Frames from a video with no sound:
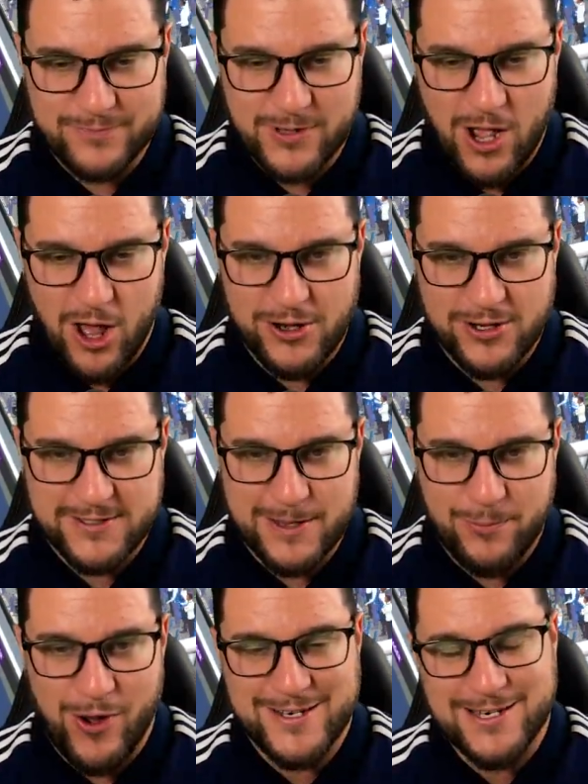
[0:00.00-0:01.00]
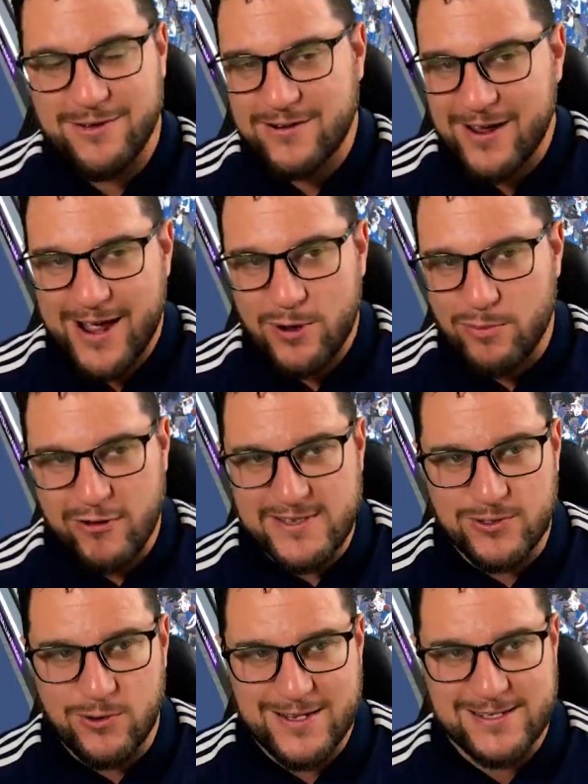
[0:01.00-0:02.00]
Gardner sent, but I don't know how
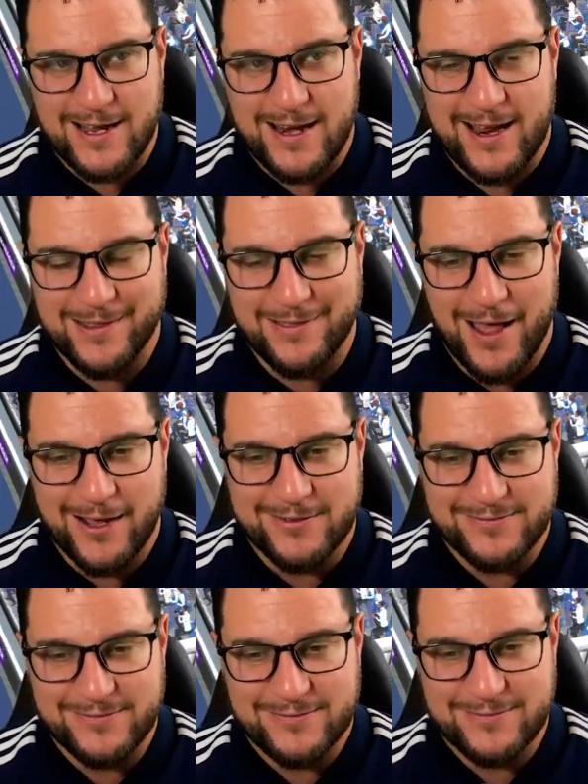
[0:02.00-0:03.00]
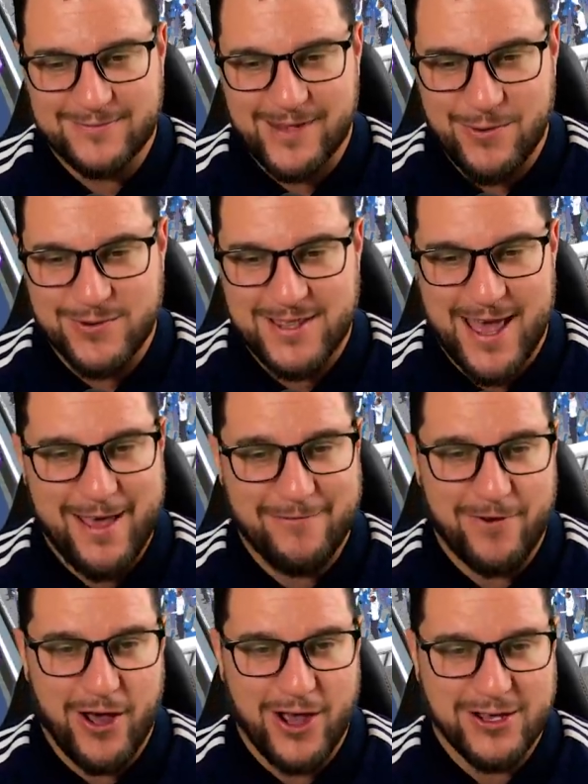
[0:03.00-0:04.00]
Priestnell hasn't cleared that. He was there
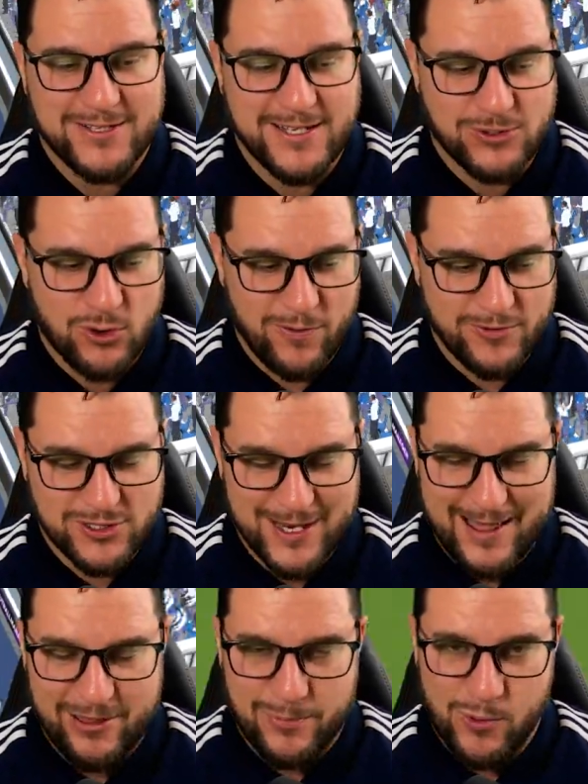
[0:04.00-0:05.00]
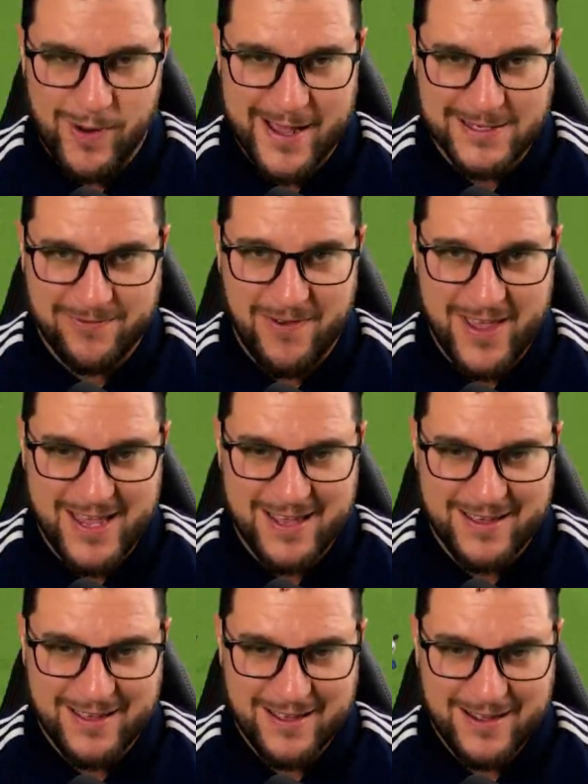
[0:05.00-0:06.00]
first. He sort of just let the ball hit his feet.
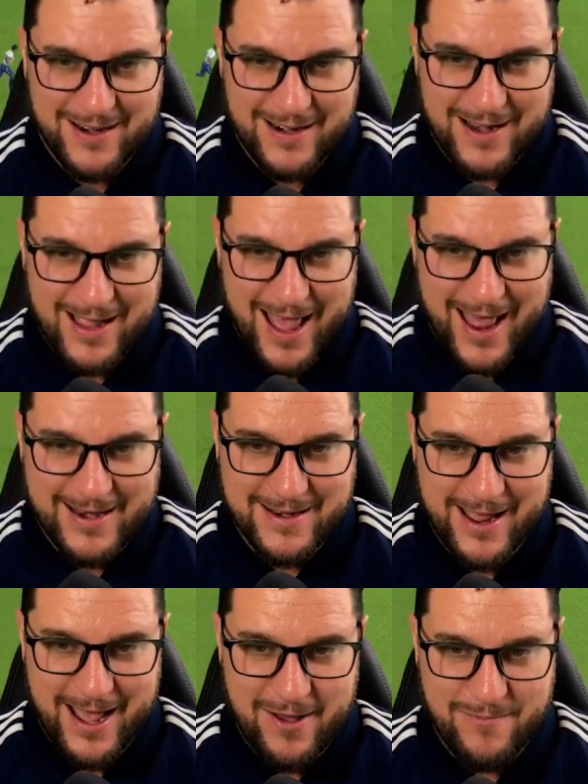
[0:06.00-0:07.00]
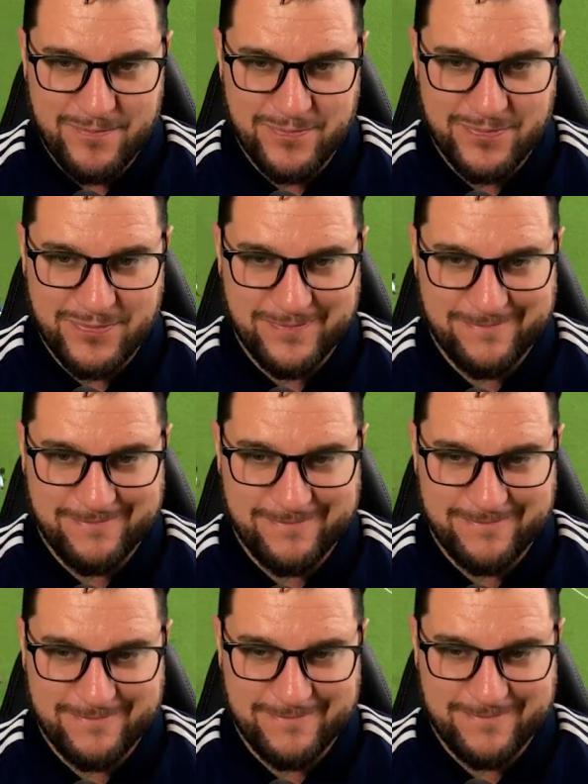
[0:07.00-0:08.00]
And then
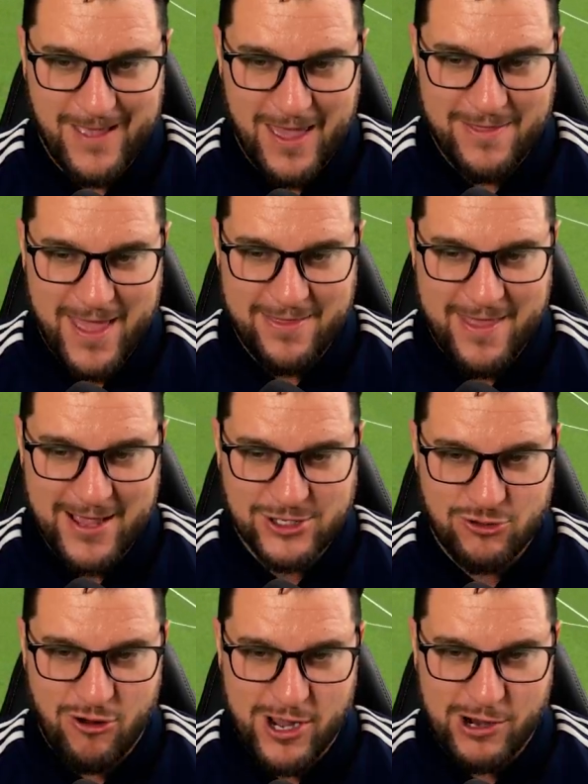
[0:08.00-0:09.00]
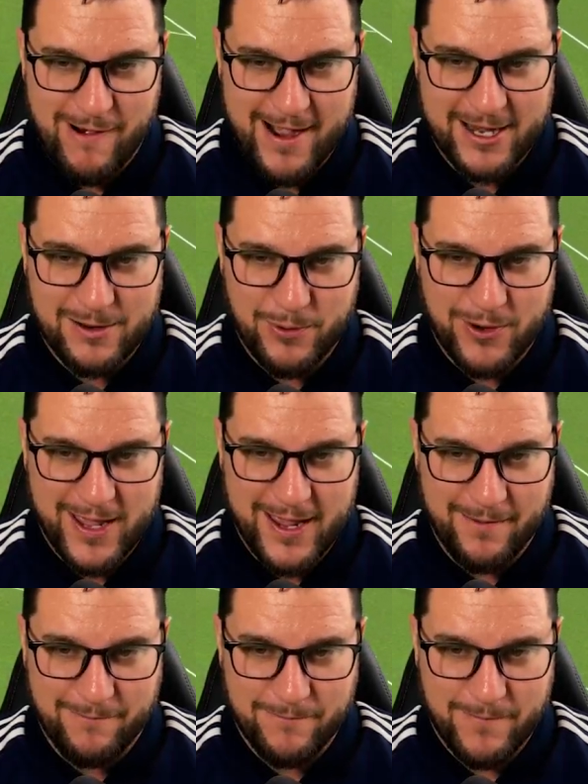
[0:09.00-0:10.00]
their striker ran in and put it
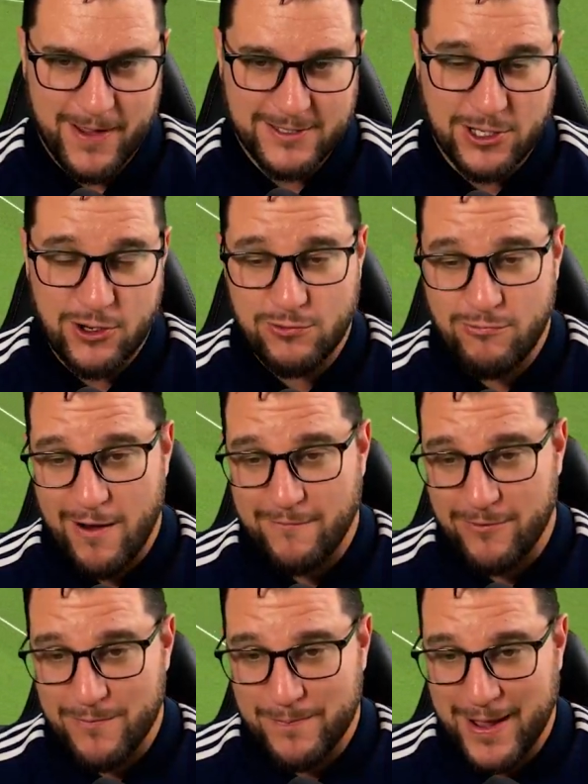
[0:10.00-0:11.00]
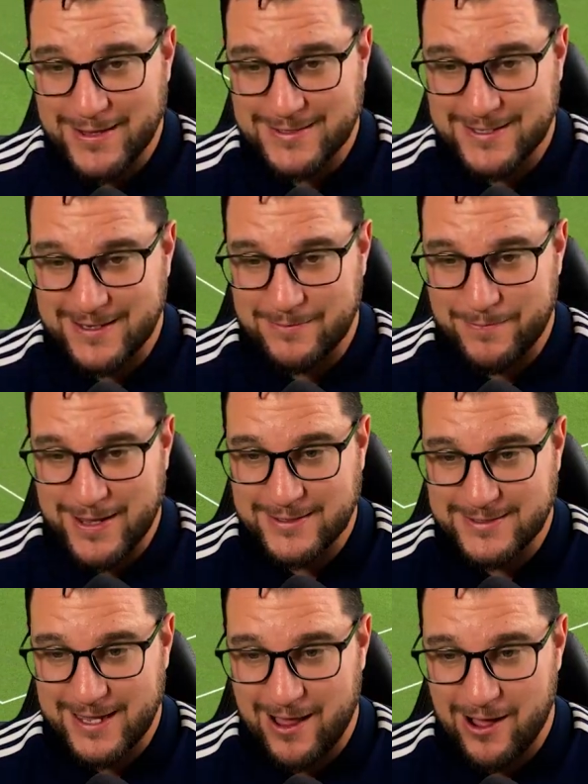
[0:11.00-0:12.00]
in. It's a good run from Ben
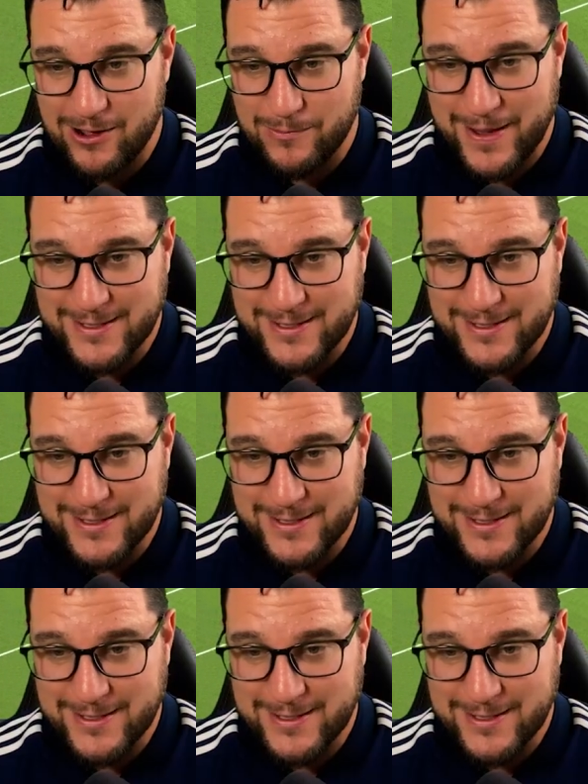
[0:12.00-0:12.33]
Salah.